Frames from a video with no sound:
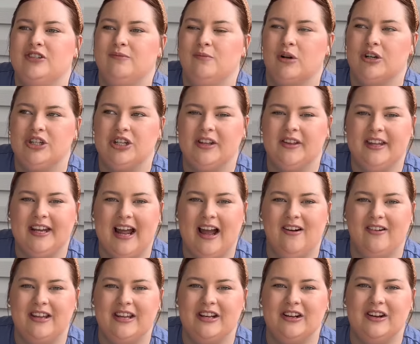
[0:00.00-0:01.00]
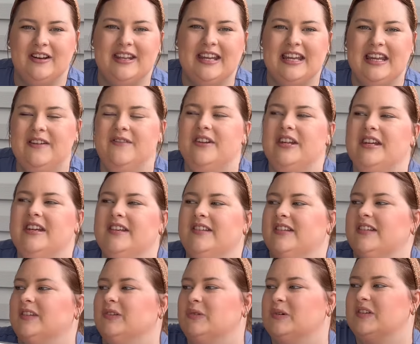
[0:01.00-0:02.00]
we're chilling out here in the evenings
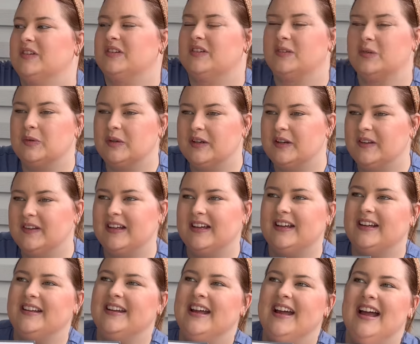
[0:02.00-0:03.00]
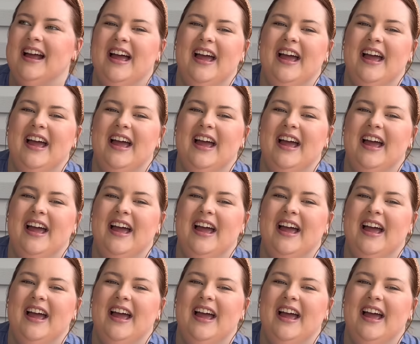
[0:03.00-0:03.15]
and Lewis is grilling